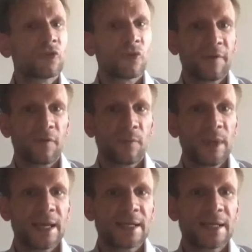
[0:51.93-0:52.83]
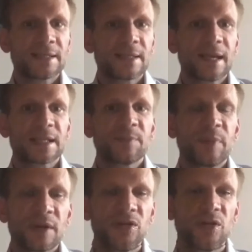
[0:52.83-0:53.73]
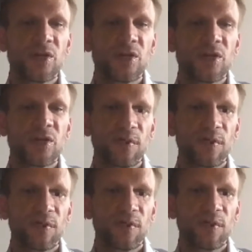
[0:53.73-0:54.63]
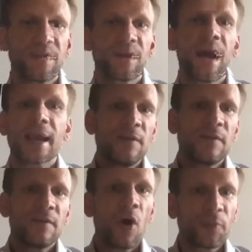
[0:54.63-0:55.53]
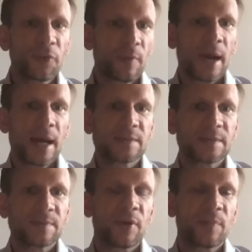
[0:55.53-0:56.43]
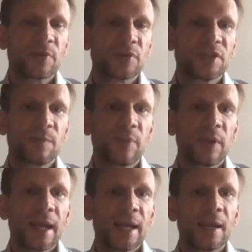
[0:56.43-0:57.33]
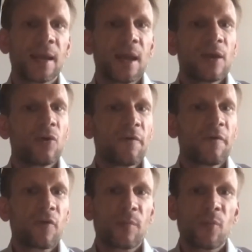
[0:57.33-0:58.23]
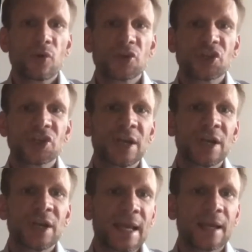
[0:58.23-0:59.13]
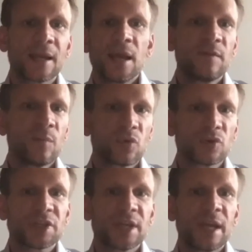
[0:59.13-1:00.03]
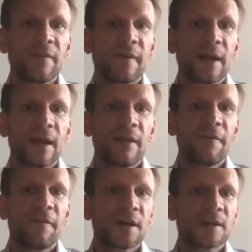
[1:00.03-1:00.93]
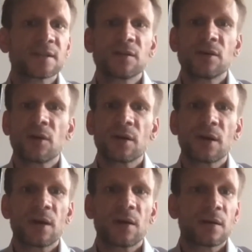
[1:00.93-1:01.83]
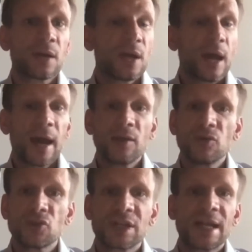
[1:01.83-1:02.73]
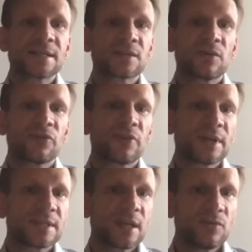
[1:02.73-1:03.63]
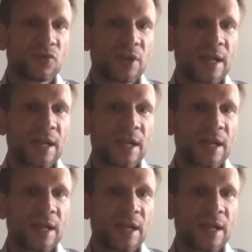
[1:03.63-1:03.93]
Not only for me as an experienced operator, I can even optimize my pre-procedural planning, go for a more slick, even more safe and faster, or I use less contrast, I